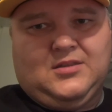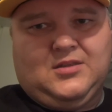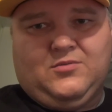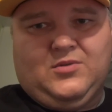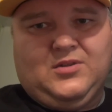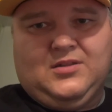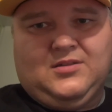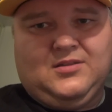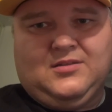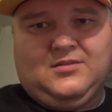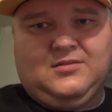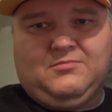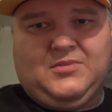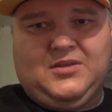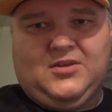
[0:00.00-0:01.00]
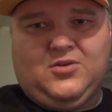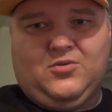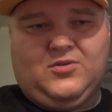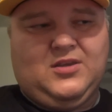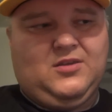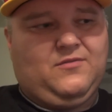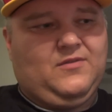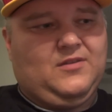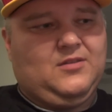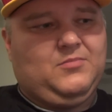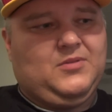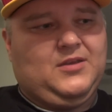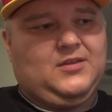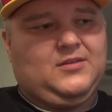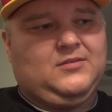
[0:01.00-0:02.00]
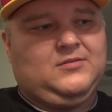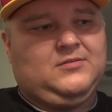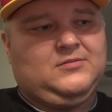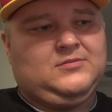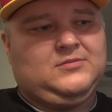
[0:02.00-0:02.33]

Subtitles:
there will be no give in the blade